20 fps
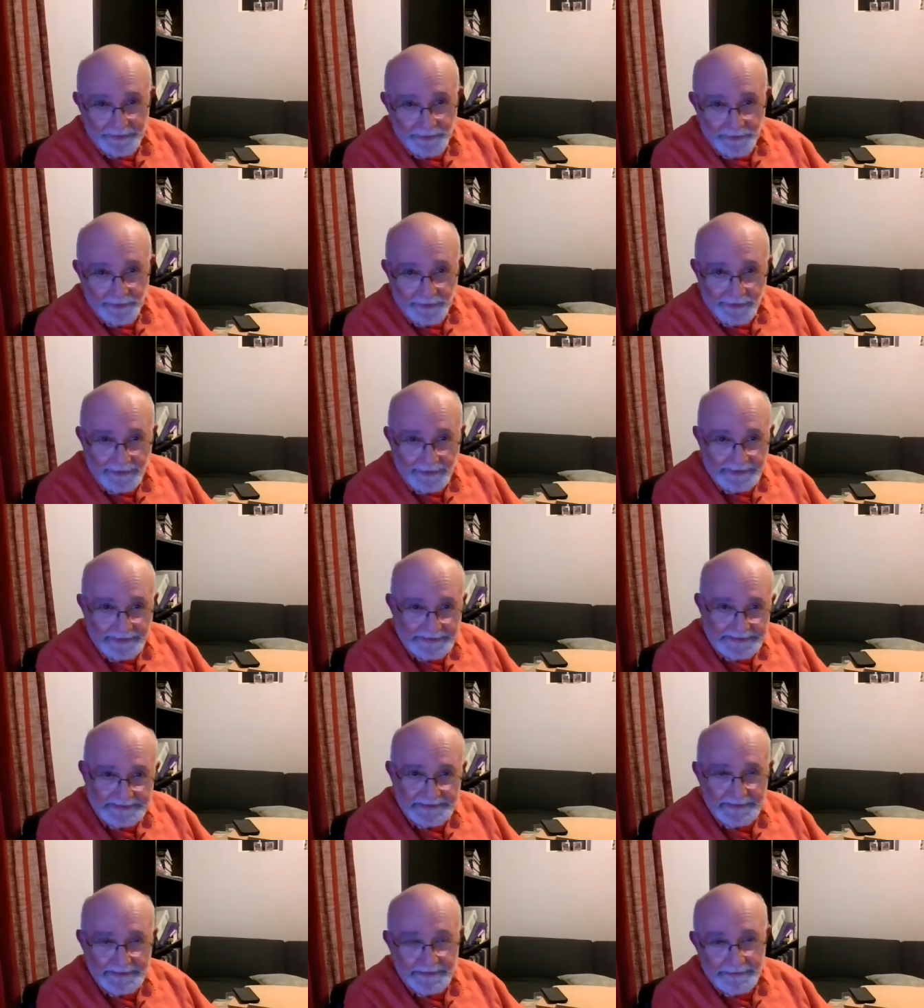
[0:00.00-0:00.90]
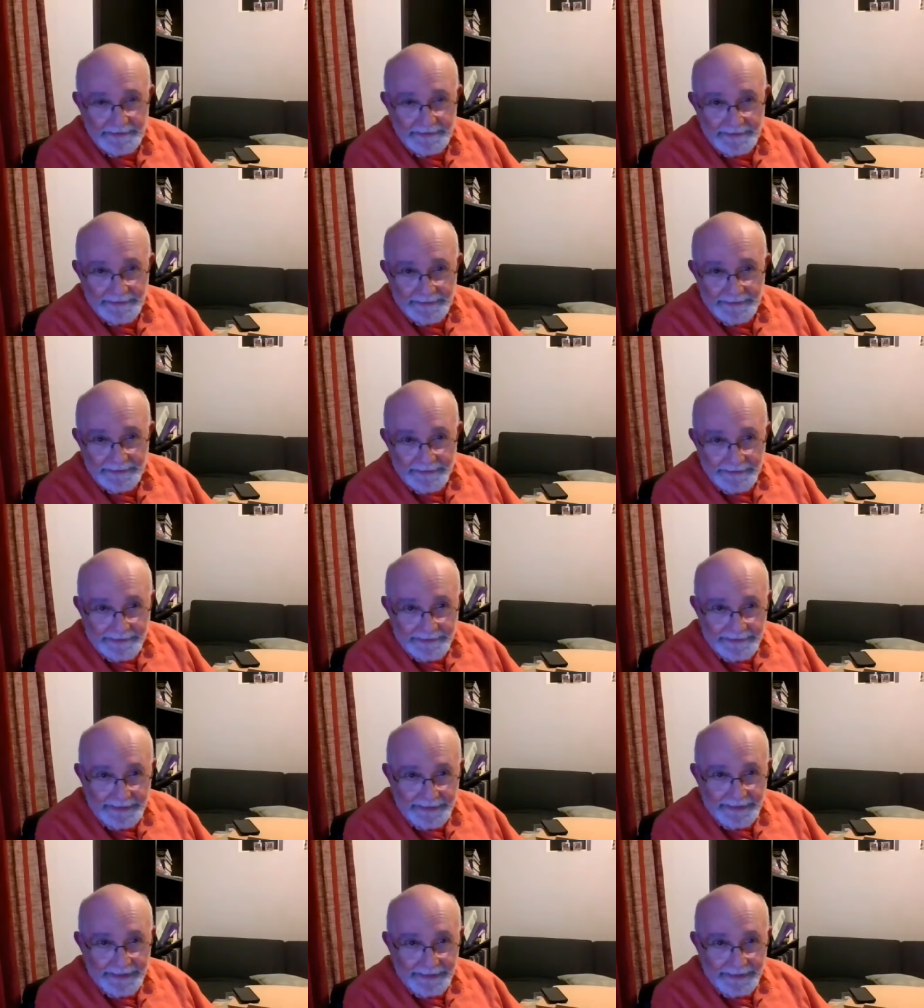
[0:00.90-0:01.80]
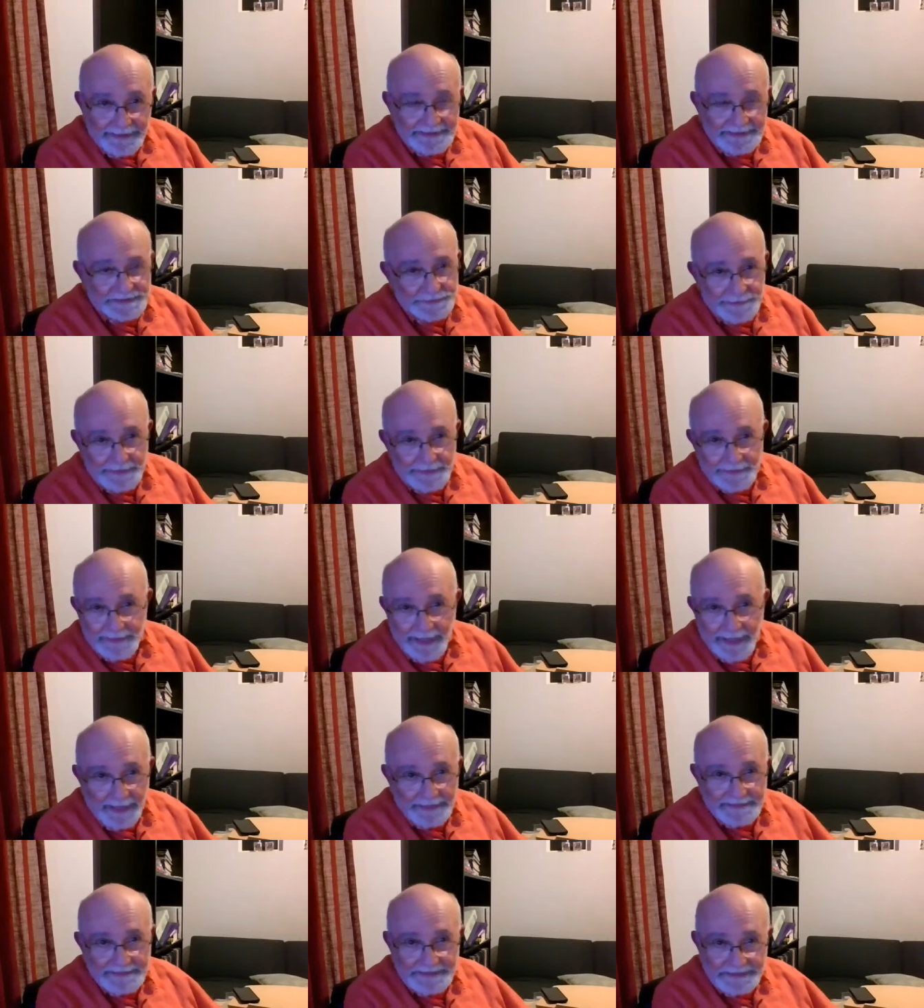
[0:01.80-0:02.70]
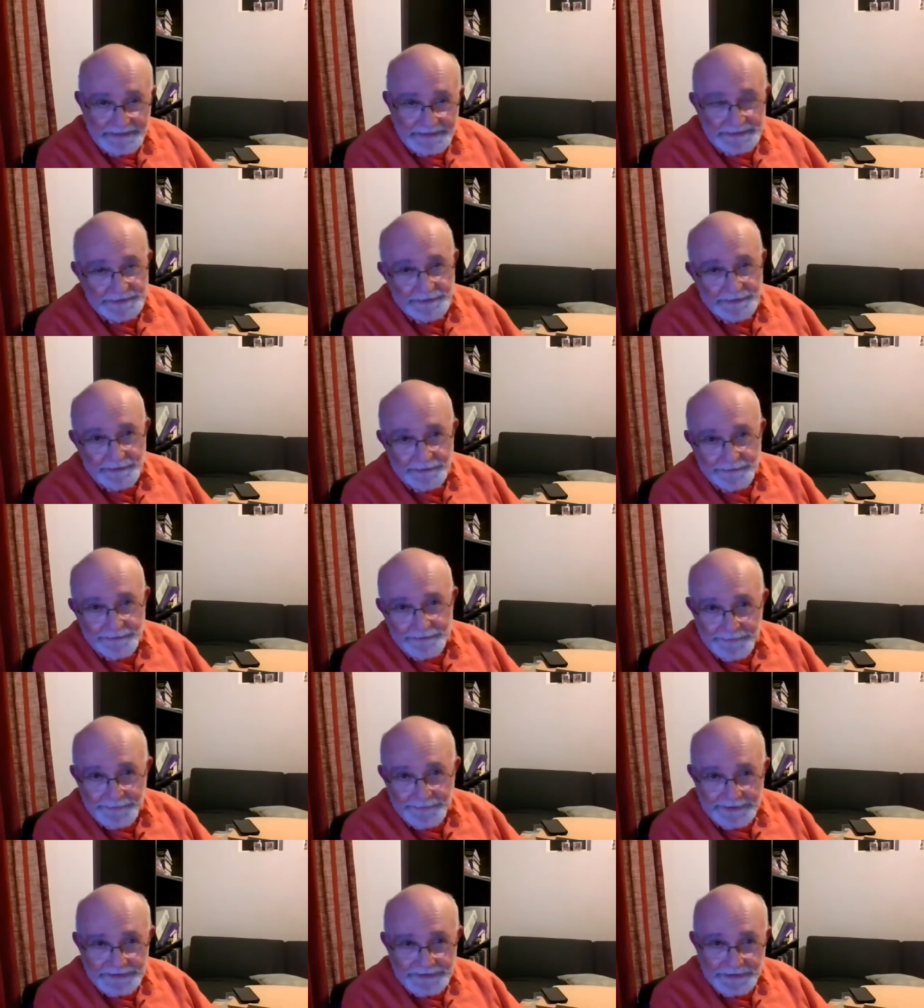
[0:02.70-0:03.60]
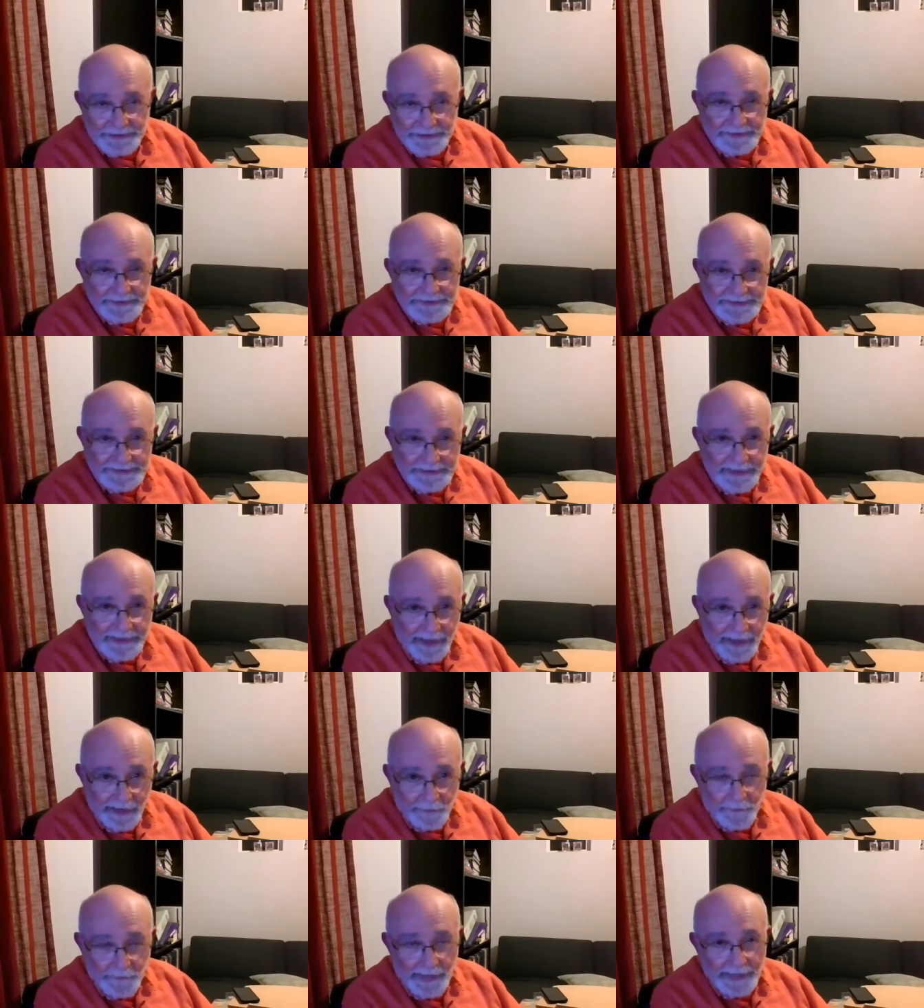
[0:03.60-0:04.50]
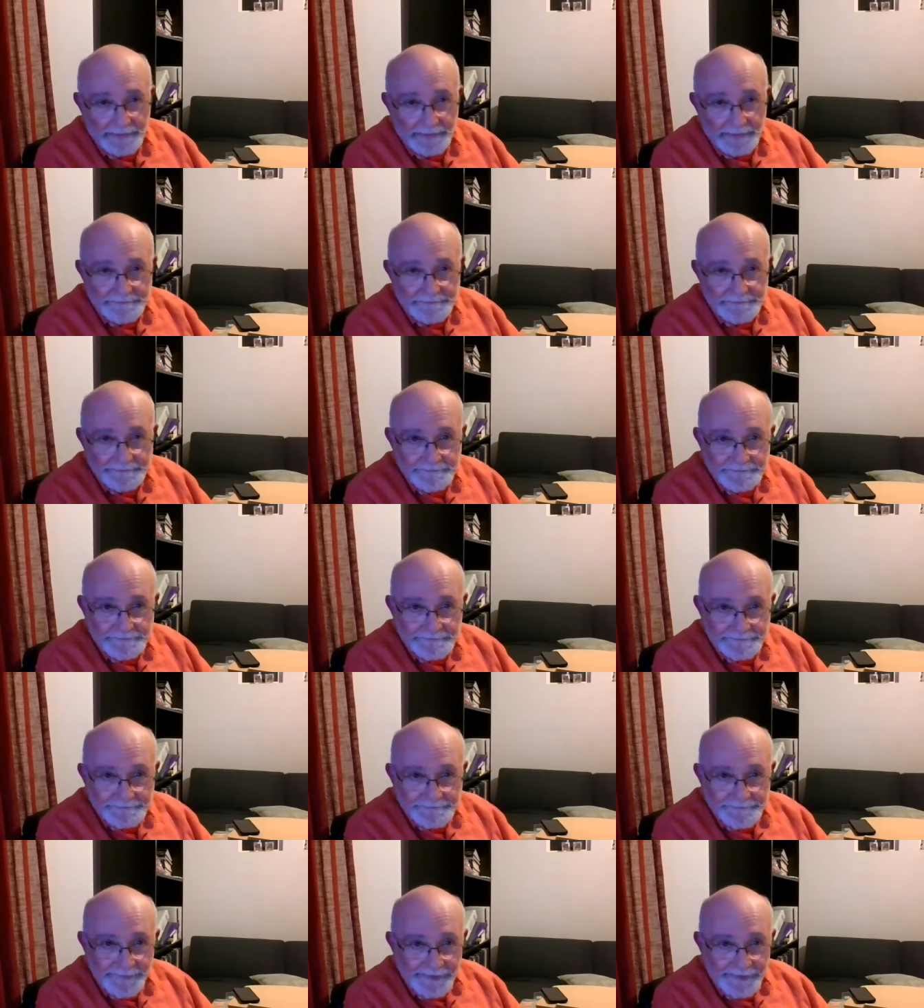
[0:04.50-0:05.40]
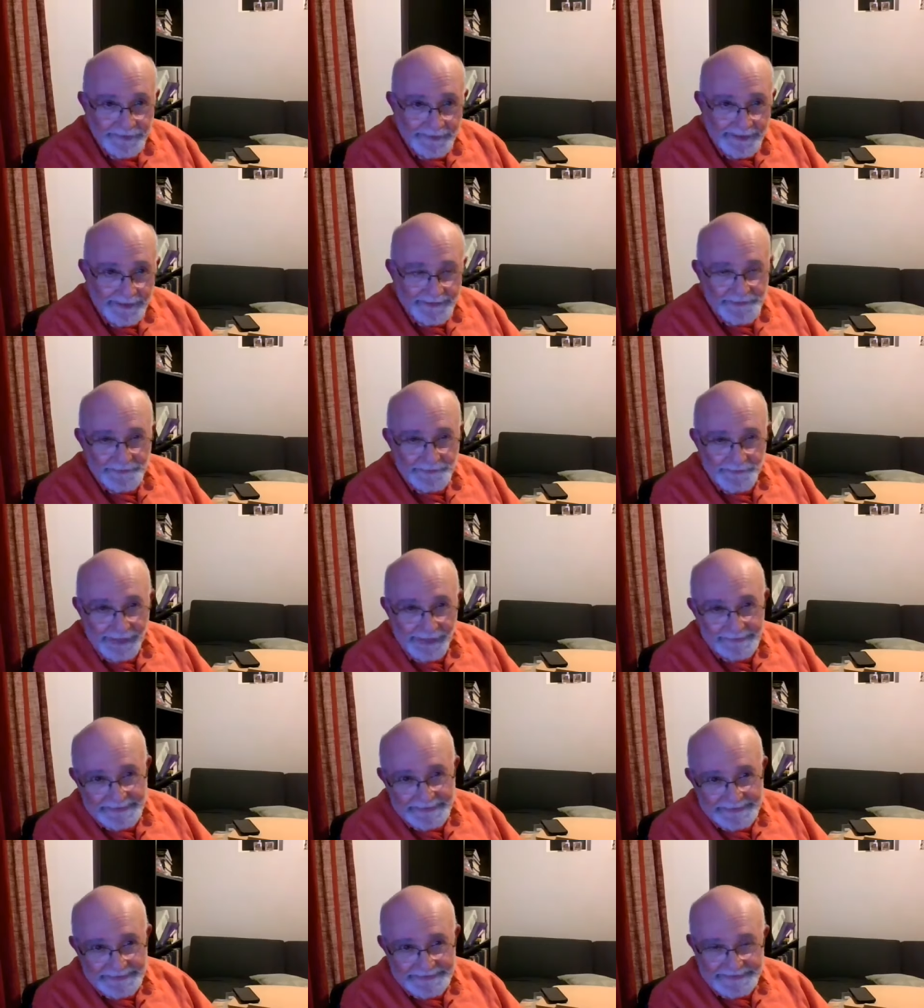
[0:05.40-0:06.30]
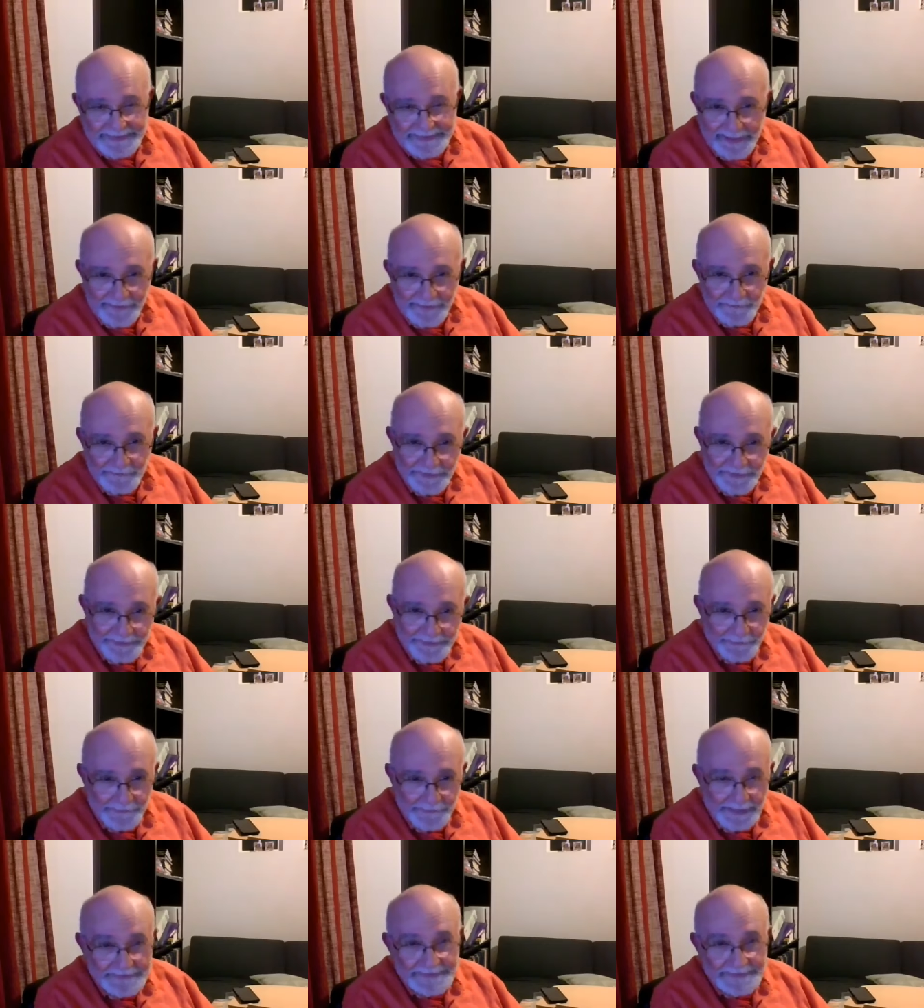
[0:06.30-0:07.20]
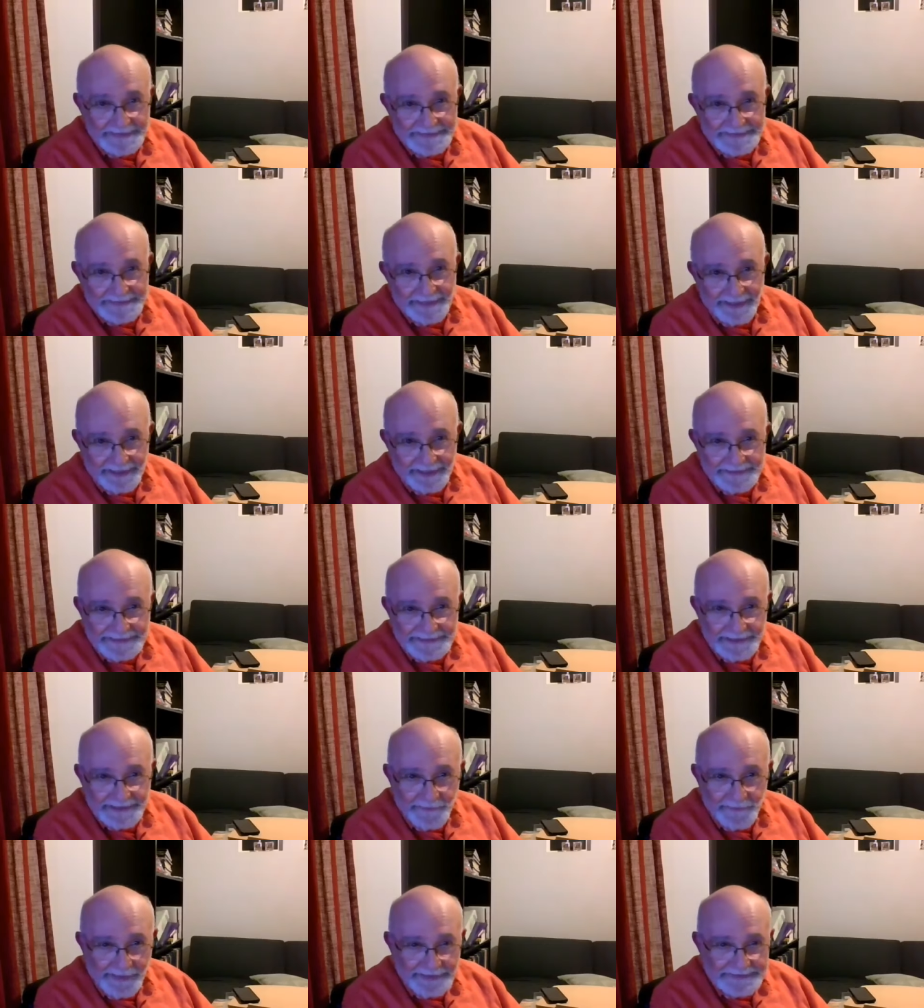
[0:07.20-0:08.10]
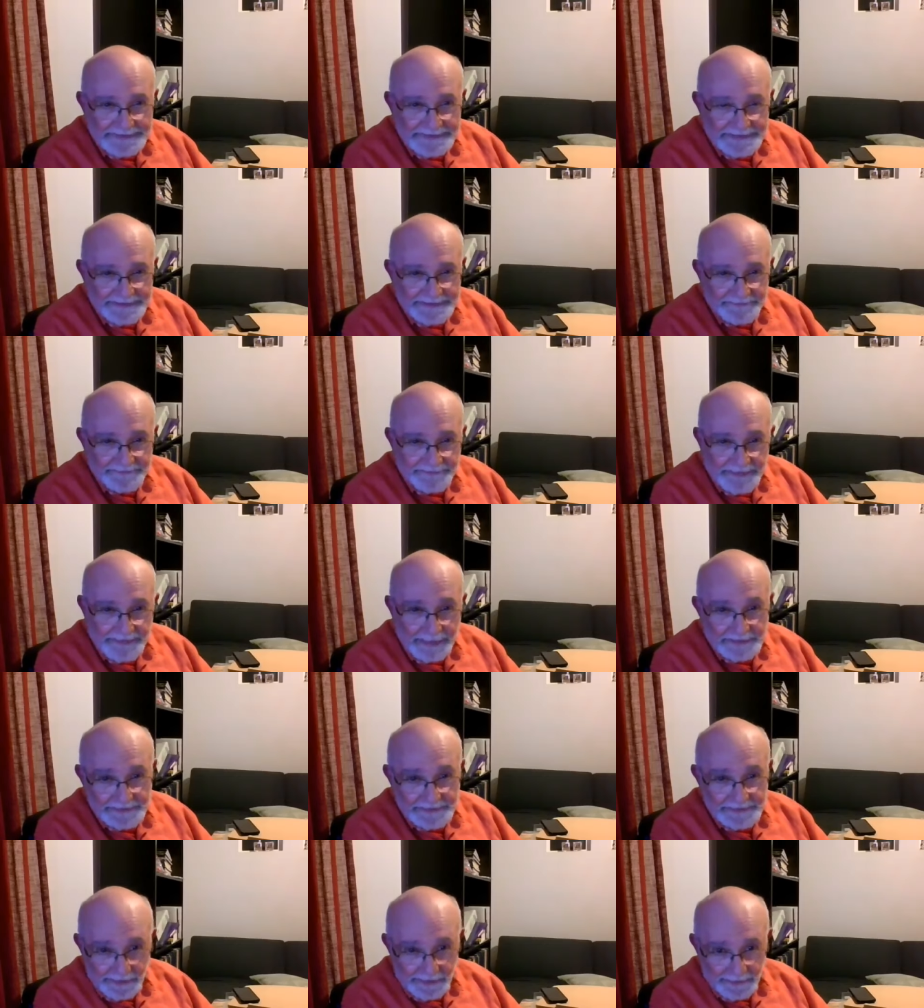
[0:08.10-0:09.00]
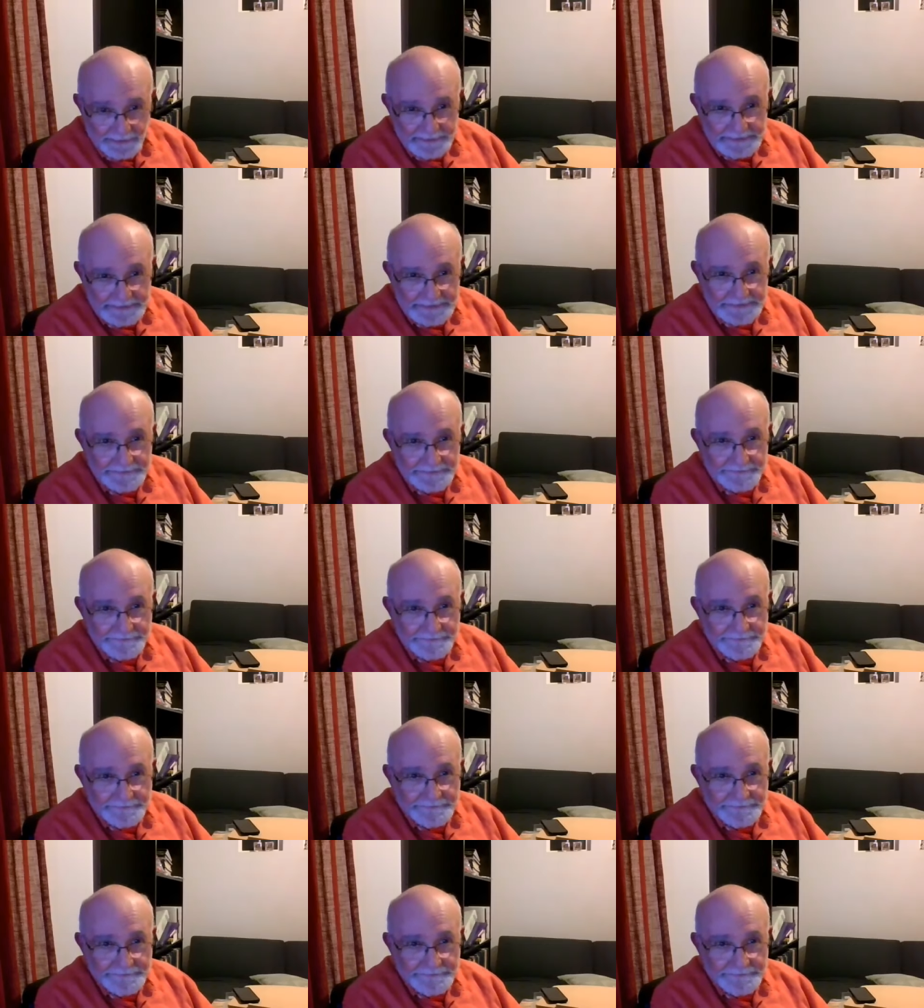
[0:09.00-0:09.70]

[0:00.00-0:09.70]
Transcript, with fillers: It calls the Israelites to return to Yahweh and threatens them with horrendous consequences if they don't.